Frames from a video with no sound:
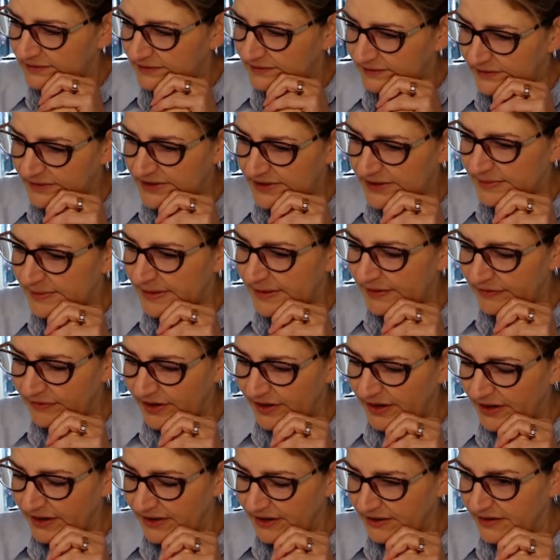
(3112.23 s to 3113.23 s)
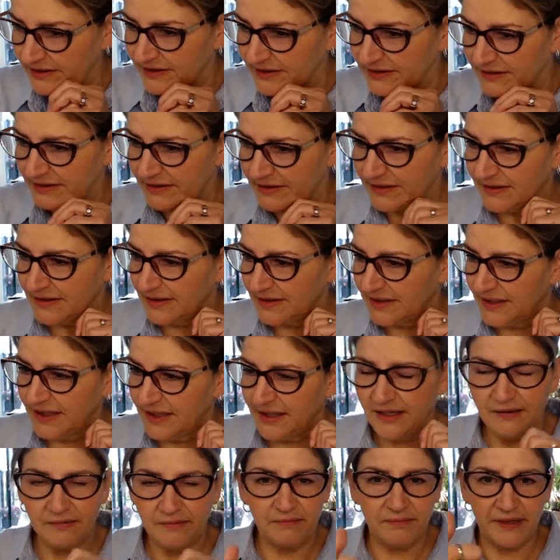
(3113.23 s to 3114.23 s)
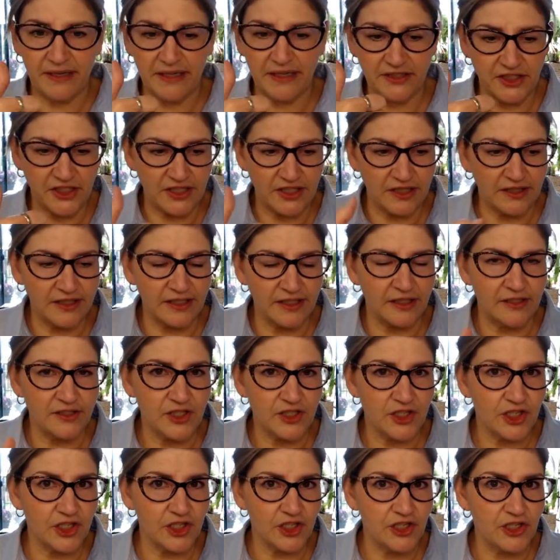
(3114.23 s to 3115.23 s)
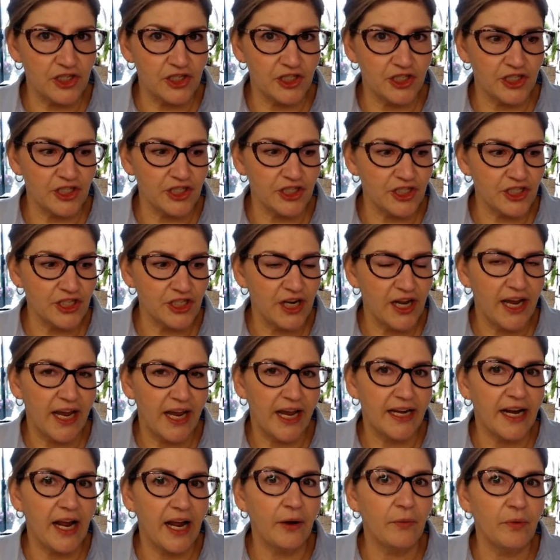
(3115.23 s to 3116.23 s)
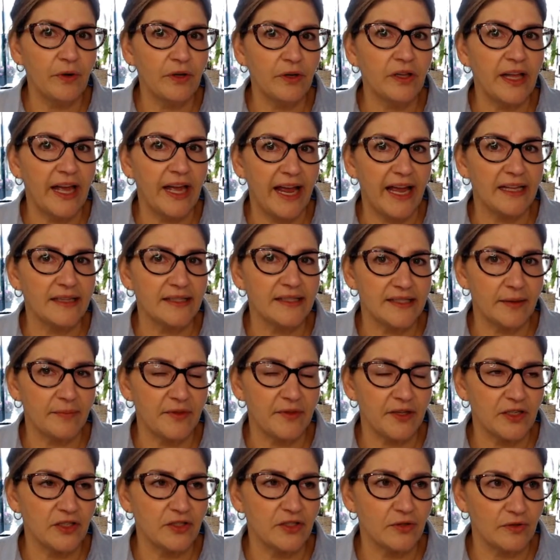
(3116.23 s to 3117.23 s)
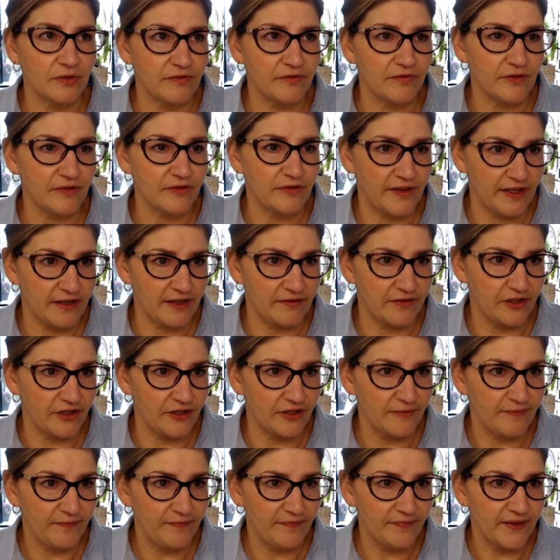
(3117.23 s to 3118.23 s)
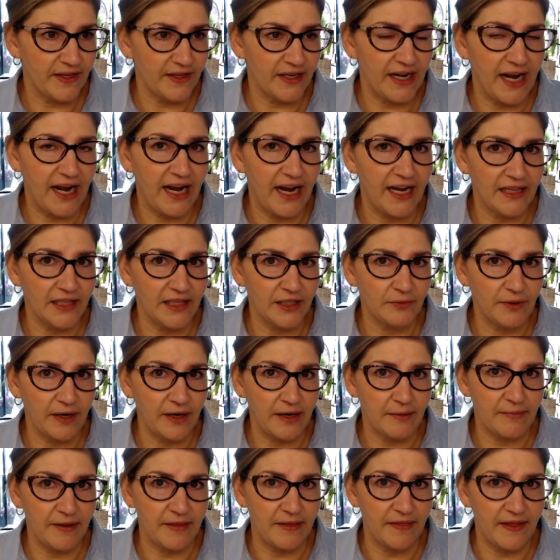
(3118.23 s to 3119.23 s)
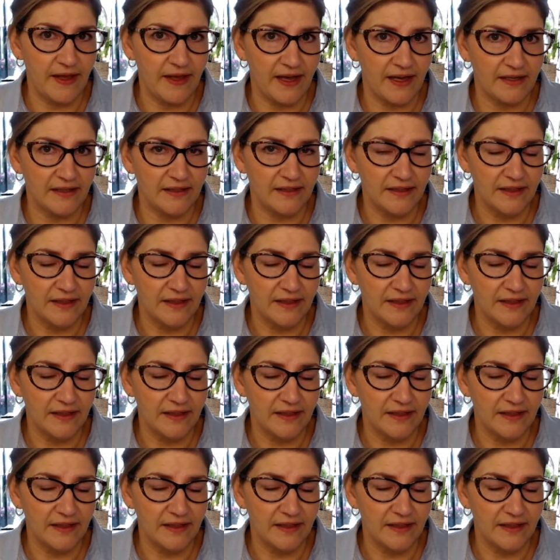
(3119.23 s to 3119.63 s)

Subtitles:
Where's my frother? But it's just a little zhuzh, and I will add something to it for flavor. And I highly recommend that.